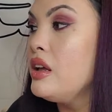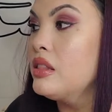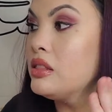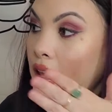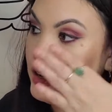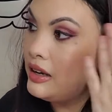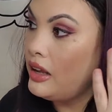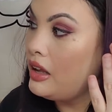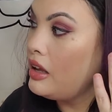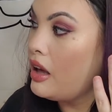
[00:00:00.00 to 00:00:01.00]

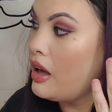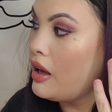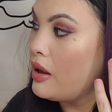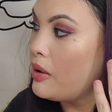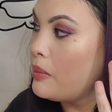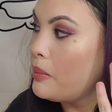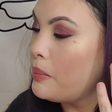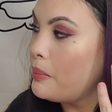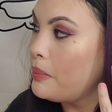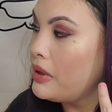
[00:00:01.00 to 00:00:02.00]
lightening.
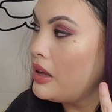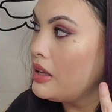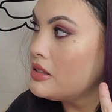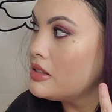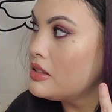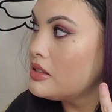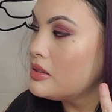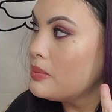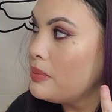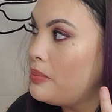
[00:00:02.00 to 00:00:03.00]

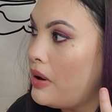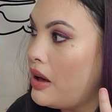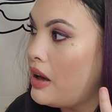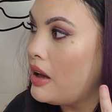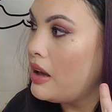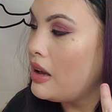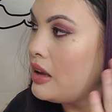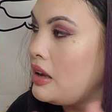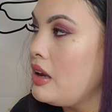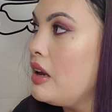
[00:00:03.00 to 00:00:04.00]
It's
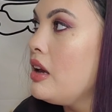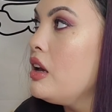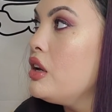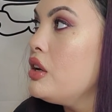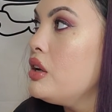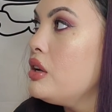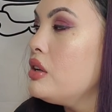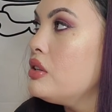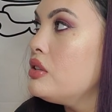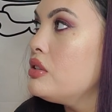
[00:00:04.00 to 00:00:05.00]
by
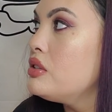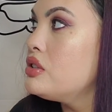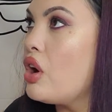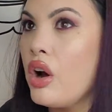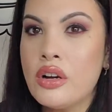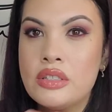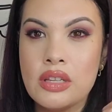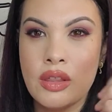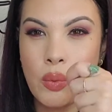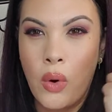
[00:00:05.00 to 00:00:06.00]

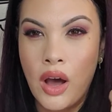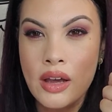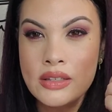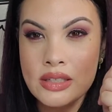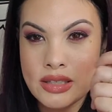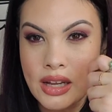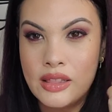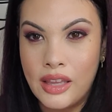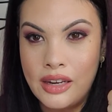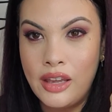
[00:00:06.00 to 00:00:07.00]
Tarte the wand. It's like a
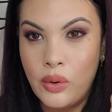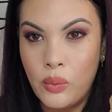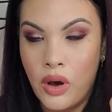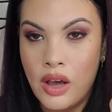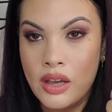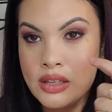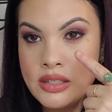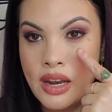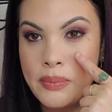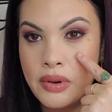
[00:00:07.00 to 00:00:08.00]
lightning wand,
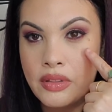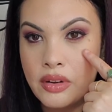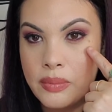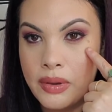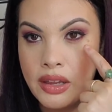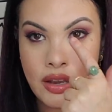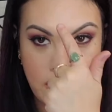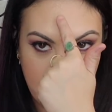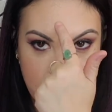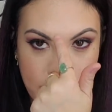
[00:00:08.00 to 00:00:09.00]
and I put a little bit
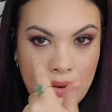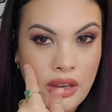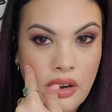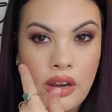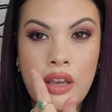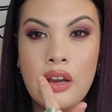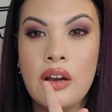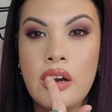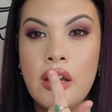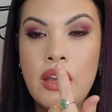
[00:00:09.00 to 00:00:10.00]
here, a little bit here, here